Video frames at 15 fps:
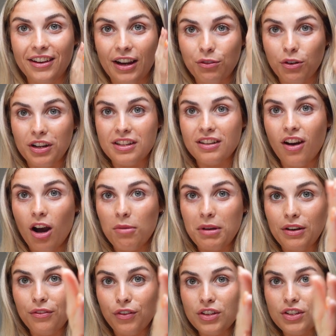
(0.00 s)
I've wanted a
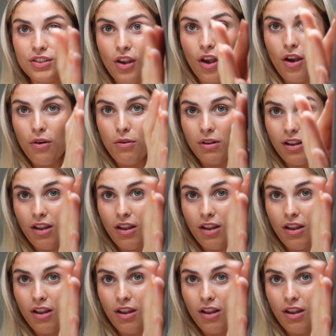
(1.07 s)
Garmin for so